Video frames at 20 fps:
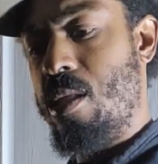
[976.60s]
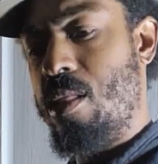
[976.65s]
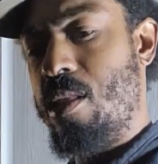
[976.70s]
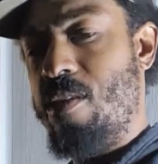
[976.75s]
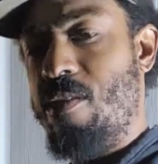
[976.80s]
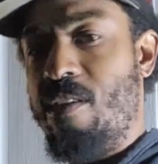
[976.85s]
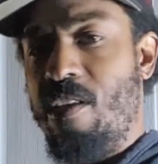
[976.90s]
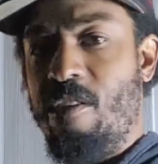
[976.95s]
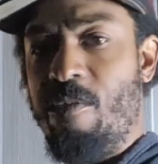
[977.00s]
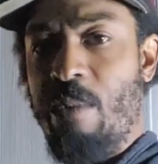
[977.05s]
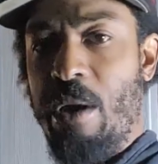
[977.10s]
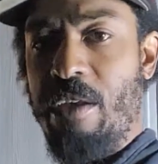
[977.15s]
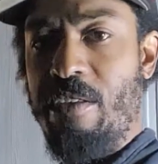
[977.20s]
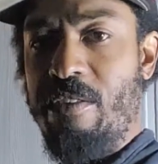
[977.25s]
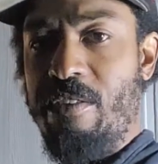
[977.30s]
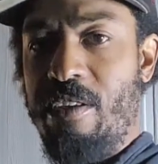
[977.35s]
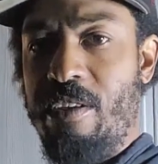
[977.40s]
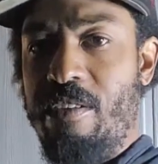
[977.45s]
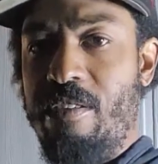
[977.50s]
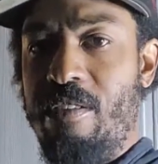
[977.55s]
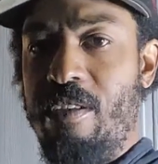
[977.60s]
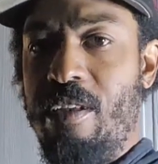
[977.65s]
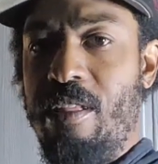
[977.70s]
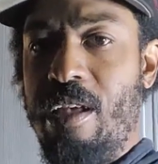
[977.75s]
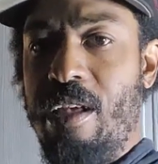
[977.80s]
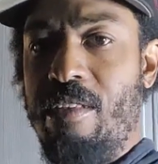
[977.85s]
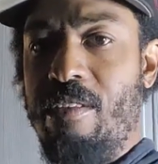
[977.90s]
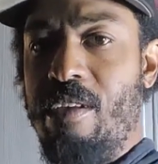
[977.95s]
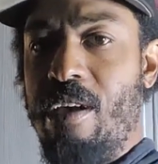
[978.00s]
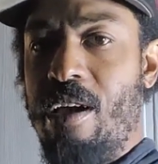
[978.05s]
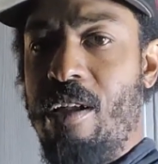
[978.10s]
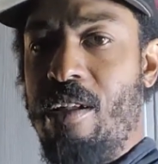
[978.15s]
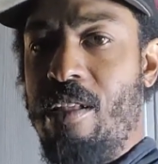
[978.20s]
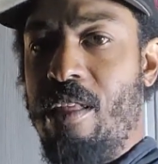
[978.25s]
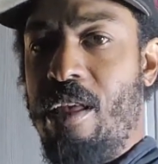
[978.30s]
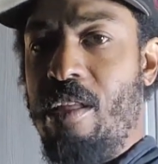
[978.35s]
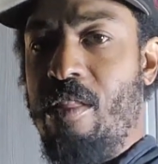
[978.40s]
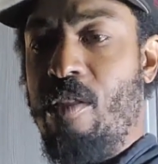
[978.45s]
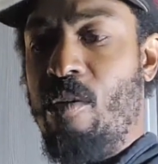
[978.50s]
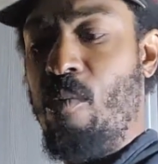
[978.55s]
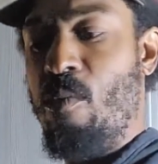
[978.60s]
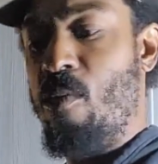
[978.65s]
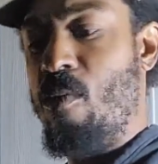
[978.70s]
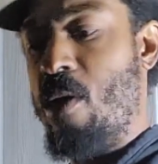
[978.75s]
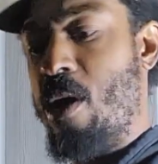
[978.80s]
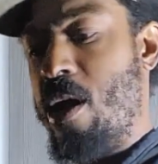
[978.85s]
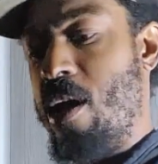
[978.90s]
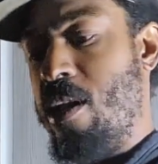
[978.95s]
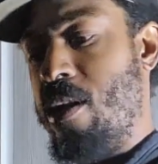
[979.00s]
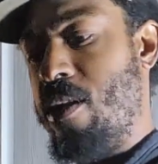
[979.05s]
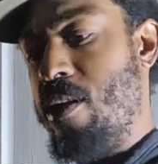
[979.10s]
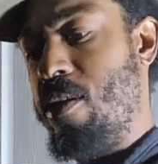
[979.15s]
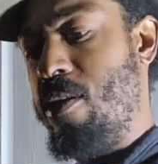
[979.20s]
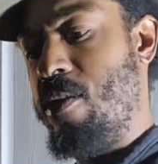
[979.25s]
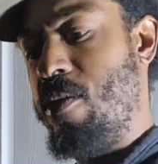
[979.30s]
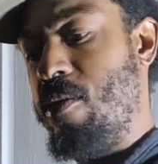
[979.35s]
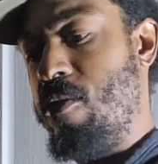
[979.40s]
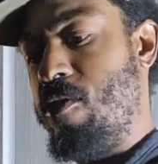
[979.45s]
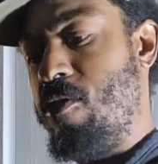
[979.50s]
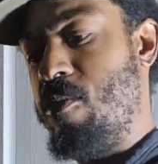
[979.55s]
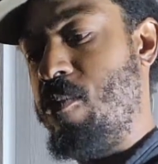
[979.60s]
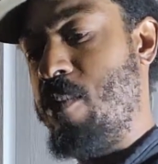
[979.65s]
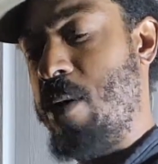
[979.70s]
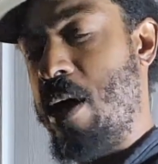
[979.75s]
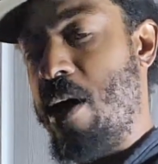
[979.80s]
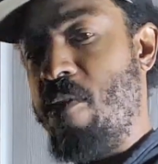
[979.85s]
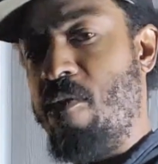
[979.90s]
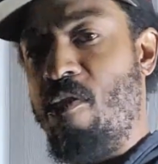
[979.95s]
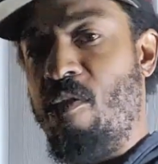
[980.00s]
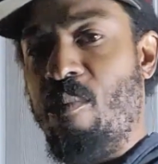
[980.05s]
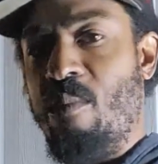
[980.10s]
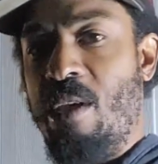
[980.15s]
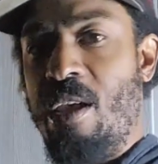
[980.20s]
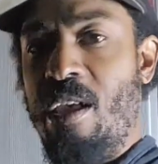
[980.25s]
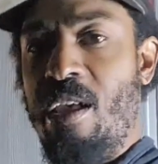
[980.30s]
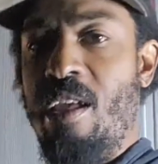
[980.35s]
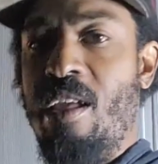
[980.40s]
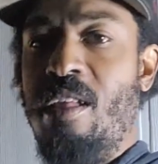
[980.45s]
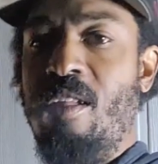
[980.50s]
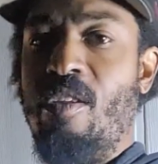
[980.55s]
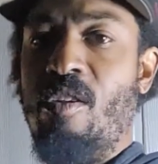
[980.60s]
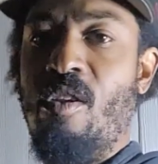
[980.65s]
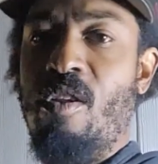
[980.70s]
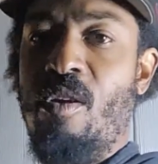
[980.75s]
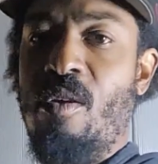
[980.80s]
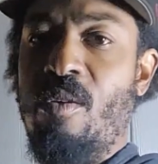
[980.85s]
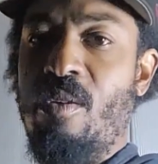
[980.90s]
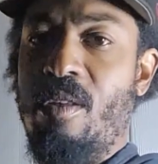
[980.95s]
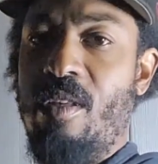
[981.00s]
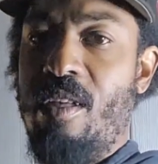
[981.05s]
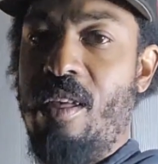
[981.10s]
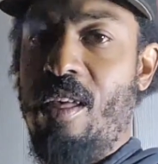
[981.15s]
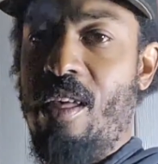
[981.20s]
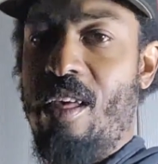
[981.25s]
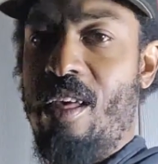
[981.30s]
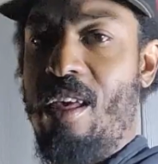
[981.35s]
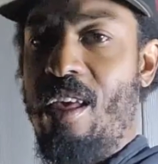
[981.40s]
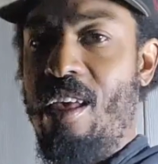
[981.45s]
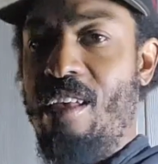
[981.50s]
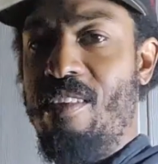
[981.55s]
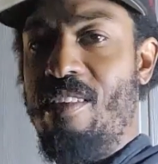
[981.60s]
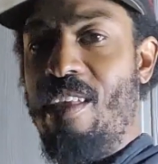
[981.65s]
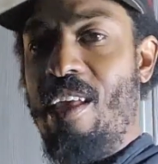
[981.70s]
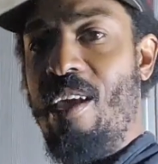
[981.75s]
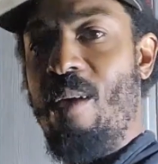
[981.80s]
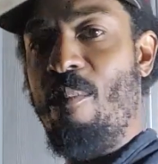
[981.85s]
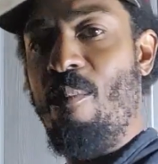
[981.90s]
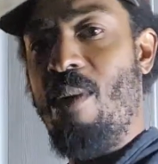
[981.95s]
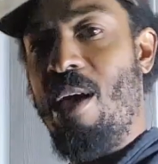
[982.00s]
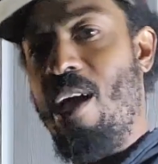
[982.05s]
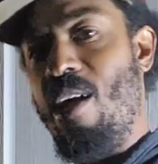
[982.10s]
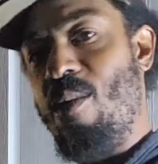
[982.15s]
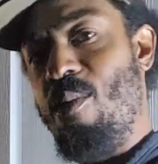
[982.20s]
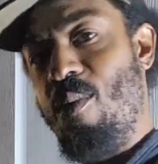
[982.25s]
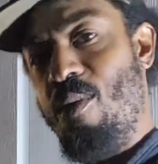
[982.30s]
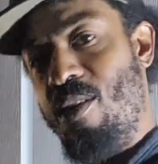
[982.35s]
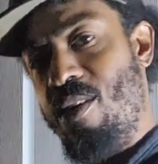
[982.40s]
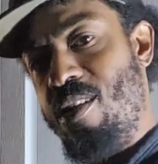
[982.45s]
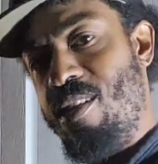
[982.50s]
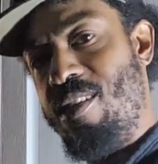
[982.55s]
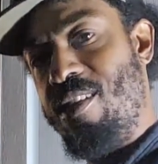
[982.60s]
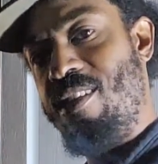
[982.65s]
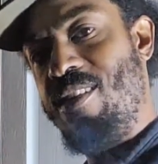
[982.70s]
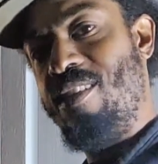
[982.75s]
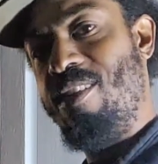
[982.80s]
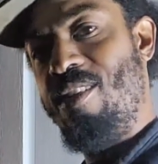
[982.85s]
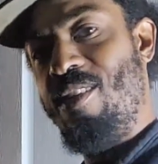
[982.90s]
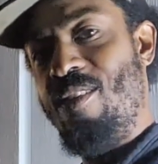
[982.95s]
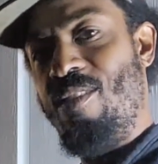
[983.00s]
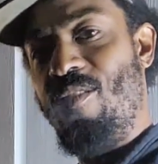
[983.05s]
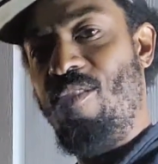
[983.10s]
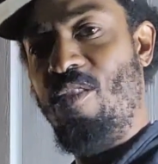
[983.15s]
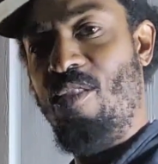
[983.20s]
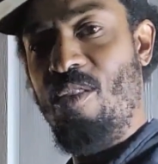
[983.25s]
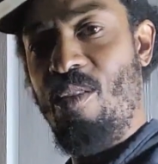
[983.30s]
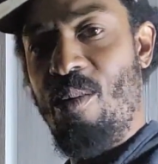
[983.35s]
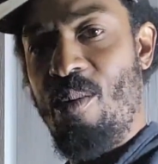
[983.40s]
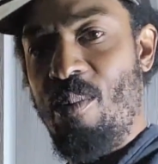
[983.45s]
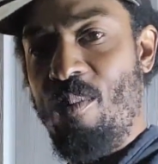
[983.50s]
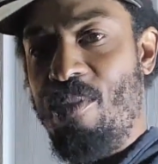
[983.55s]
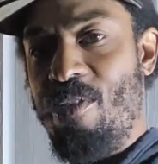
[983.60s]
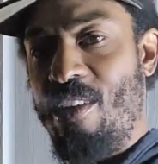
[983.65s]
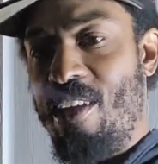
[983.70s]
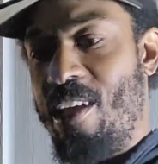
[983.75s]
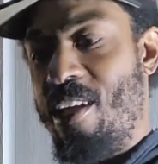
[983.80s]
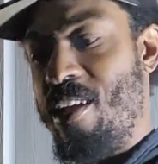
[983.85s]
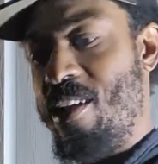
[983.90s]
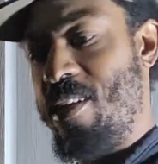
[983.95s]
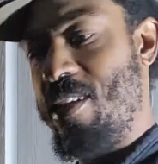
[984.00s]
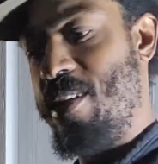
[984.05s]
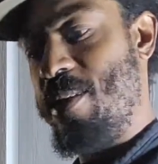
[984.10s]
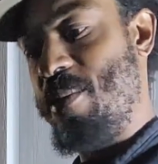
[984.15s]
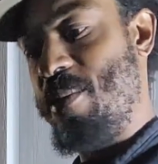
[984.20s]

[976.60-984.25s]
6x60, that's kind of like the right spot for me. You know, it's like a backwood, if you know what I'm saying.